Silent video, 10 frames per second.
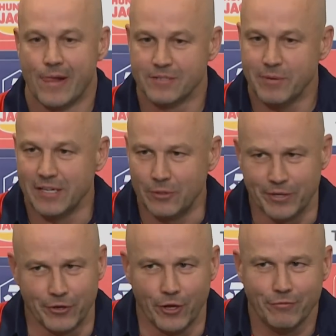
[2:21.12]
He's been a little
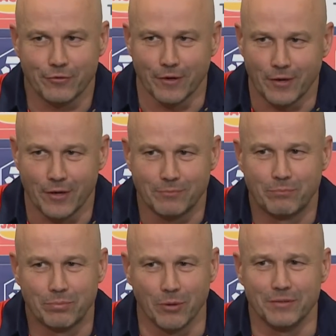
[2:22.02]
bit nervous, I'd
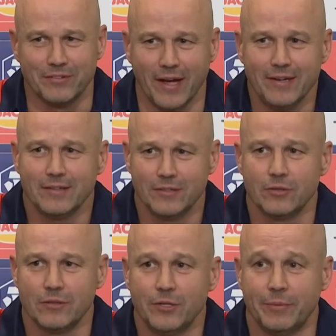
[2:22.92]
probably say. A
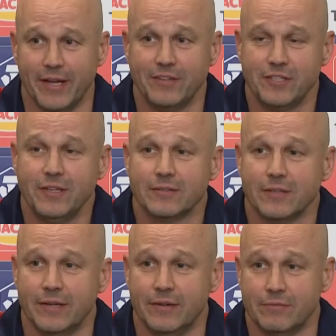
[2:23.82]
little bit edgy.
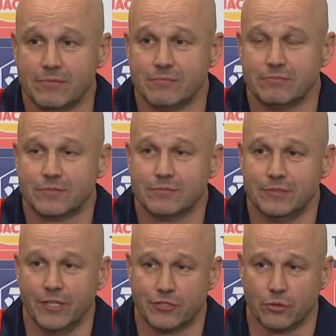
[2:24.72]
And,
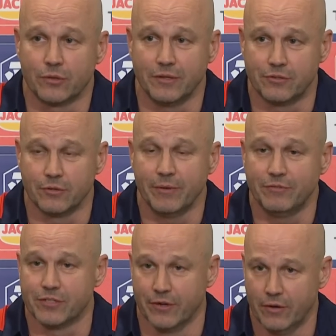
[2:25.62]
you know, talking to him,
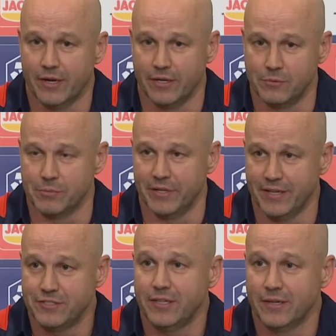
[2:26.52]
even tonight, he was a bit
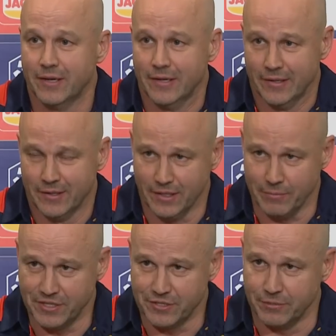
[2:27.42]
edgy. He
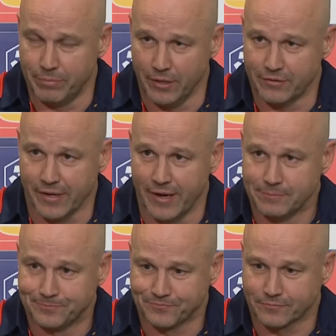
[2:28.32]
mentioned it
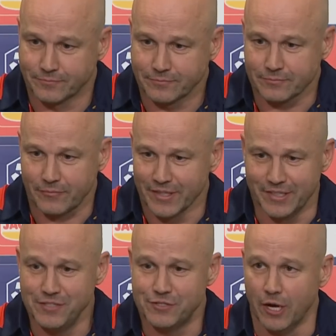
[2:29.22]
post-game.
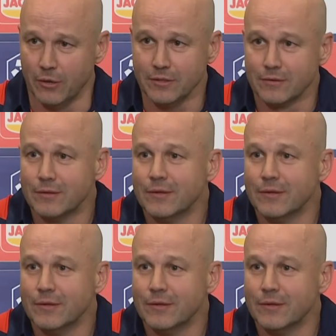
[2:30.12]
He didn't show it.